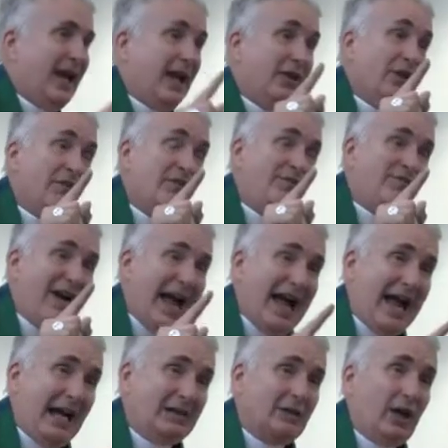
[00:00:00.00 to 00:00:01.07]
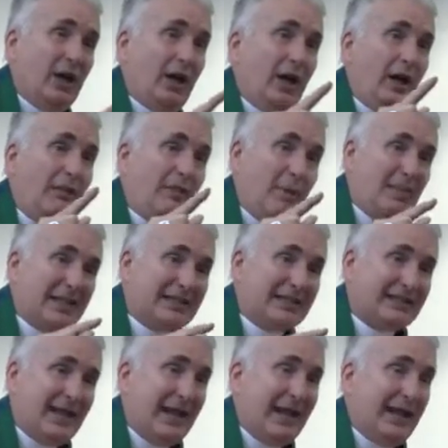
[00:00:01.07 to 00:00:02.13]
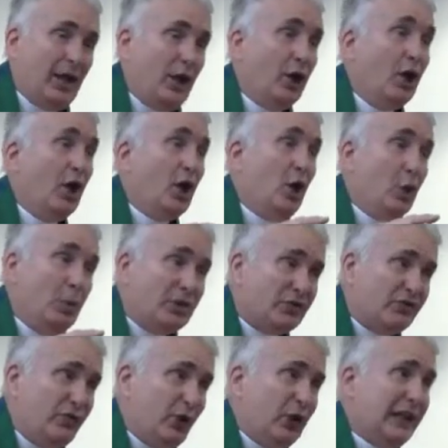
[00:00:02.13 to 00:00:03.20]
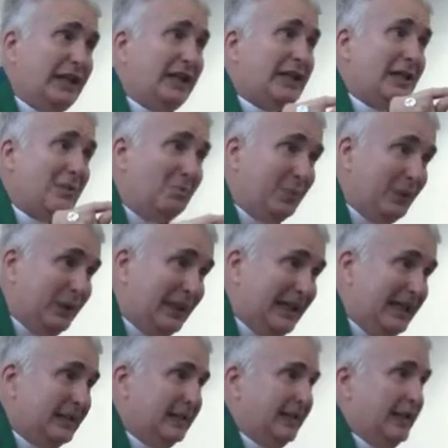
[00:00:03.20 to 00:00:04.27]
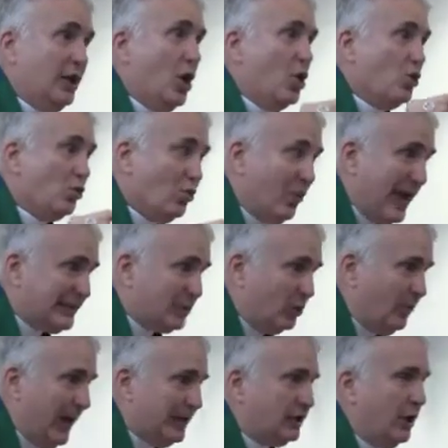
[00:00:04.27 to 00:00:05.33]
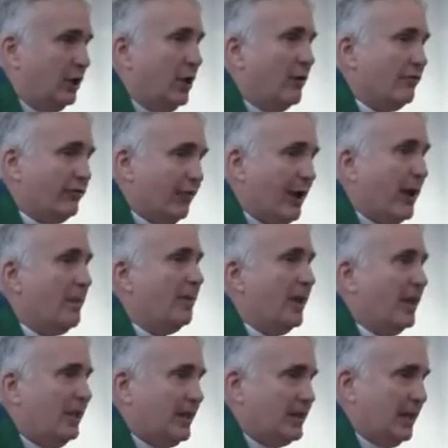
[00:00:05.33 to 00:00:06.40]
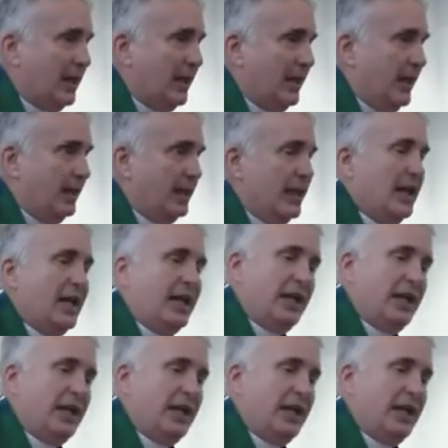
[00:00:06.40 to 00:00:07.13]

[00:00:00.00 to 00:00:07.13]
and the fact of a Messiah who is fully, completely resurrected from the dead